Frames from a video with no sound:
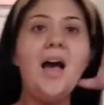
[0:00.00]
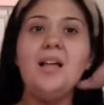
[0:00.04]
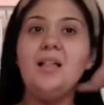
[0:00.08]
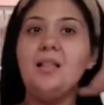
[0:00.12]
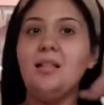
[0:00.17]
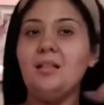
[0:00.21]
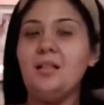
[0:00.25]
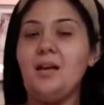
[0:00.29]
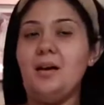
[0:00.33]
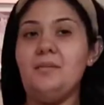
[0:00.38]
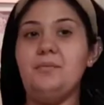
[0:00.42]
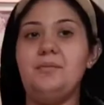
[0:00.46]

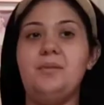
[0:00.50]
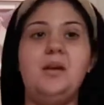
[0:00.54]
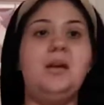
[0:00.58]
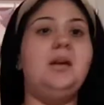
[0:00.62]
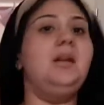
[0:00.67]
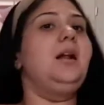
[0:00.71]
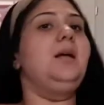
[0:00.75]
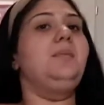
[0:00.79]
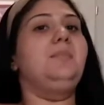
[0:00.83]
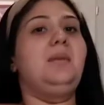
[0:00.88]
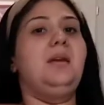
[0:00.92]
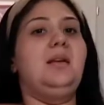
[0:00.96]
I love
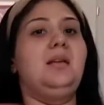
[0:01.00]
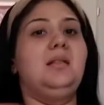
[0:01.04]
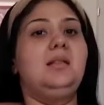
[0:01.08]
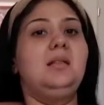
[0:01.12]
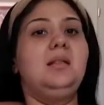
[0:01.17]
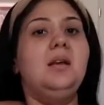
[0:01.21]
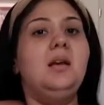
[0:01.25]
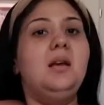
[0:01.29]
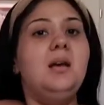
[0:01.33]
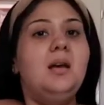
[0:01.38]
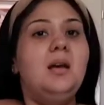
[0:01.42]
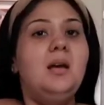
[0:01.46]
it. I
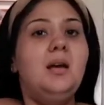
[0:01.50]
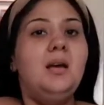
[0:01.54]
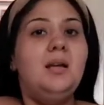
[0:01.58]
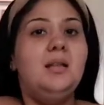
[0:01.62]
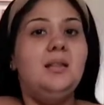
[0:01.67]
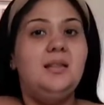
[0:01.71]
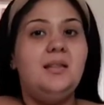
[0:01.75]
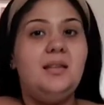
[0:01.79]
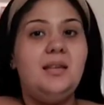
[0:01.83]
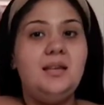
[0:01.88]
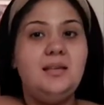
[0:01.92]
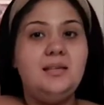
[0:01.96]
mean,
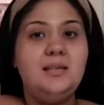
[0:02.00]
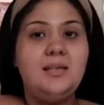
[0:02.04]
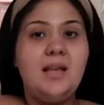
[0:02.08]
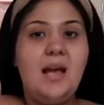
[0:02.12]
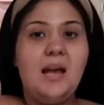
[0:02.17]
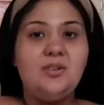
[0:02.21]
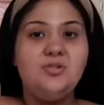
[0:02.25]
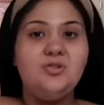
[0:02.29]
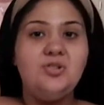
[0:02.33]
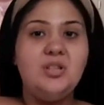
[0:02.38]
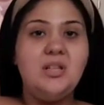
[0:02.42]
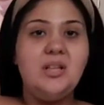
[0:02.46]
this
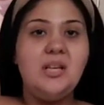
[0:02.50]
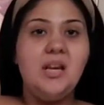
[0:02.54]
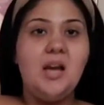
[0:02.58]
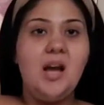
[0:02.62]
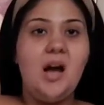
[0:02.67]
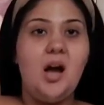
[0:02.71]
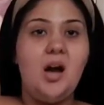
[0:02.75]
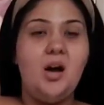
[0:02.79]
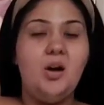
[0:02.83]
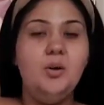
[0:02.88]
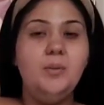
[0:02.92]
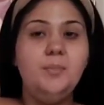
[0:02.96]
actually
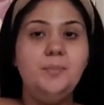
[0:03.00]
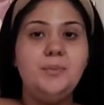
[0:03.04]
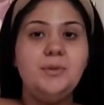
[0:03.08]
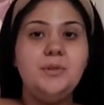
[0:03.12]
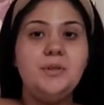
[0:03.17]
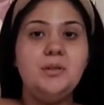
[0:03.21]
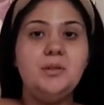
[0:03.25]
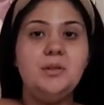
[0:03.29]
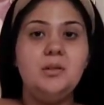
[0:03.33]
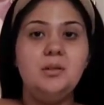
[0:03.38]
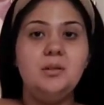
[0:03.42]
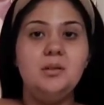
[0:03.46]

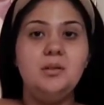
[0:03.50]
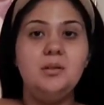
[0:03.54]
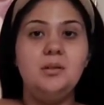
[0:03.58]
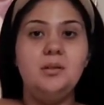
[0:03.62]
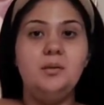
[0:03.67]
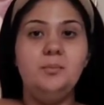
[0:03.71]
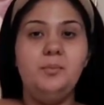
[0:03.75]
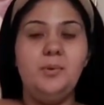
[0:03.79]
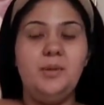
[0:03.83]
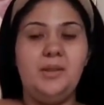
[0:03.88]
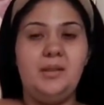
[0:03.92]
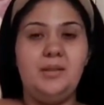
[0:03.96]
helps
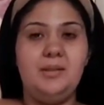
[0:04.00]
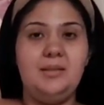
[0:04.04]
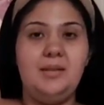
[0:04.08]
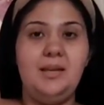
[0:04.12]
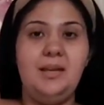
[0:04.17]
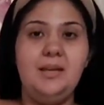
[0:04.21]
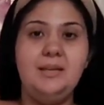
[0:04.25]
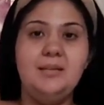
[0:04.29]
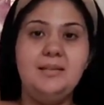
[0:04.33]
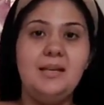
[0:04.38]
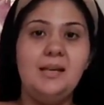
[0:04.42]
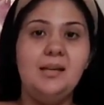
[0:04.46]
with the
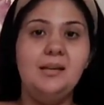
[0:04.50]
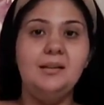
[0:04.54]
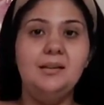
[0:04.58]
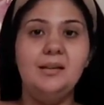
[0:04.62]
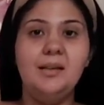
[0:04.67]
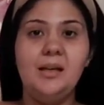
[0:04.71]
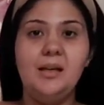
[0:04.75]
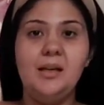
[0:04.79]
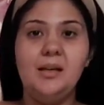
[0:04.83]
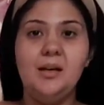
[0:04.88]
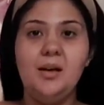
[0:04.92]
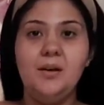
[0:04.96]

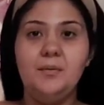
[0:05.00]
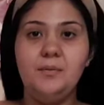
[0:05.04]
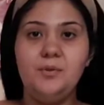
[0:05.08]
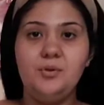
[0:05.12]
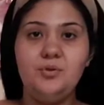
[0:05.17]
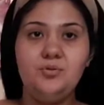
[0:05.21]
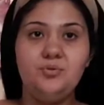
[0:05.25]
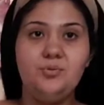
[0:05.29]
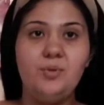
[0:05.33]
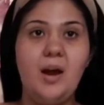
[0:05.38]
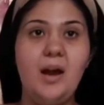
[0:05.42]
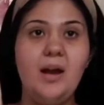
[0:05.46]
detailing of
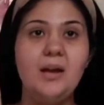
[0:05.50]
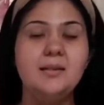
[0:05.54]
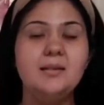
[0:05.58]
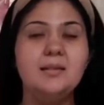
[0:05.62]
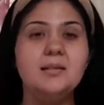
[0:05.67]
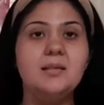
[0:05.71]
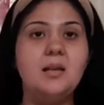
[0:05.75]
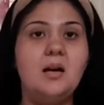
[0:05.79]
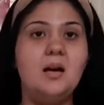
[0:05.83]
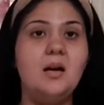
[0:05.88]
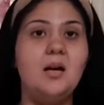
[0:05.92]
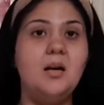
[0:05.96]
the
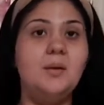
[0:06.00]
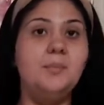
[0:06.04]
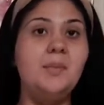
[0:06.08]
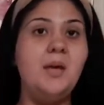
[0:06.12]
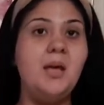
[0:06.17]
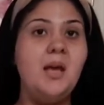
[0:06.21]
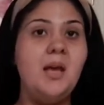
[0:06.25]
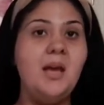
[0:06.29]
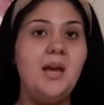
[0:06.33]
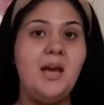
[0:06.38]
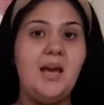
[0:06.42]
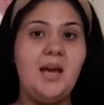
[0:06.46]
dress.
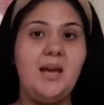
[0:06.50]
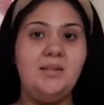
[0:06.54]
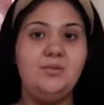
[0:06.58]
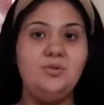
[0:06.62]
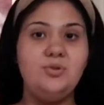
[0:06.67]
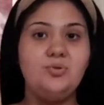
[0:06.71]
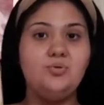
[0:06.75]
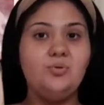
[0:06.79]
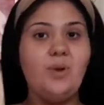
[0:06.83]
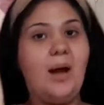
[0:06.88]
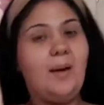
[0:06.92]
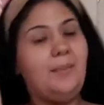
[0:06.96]
Um,
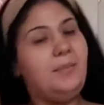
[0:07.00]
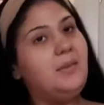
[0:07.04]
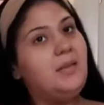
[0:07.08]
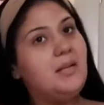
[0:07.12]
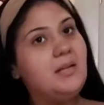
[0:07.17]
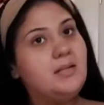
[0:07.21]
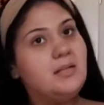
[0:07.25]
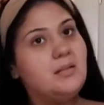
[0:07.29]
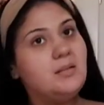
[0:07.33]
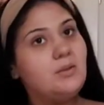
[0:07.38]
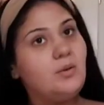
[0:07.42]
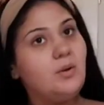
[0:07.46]
it's
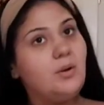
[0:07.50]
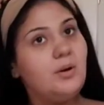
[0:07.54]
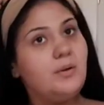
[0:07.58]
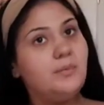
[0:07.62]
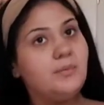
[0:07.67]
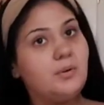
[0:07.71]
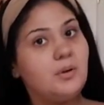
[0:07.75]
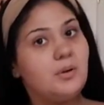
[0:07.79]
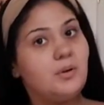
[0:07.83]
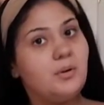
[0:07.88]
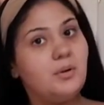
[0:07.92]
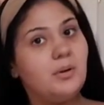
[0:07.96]
strapless, so
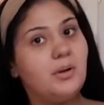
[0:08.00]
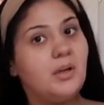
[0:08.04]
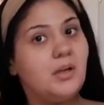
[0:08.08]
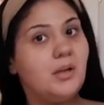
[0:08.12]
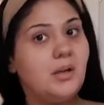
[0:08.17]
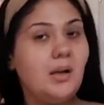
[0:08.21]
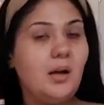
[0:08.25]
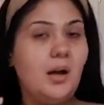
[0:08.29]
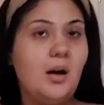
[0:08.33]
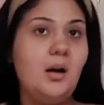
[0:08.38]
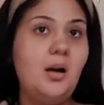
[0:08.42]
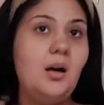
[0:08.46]
if you're
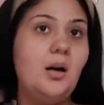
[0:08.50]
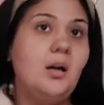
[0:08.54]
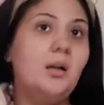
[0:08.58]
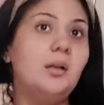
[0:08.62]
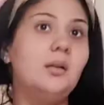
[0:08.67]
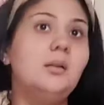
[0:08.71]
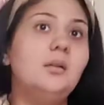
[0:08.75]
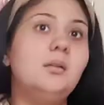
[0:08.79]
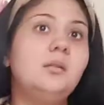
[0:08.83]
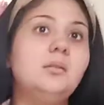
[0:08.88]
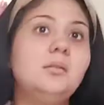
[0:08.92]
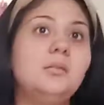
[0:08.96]
going
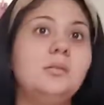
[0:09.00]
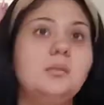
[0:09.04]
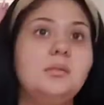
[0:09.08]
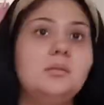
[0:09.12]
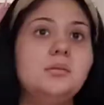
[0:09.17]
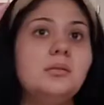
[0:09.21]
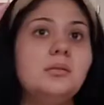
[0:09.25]
on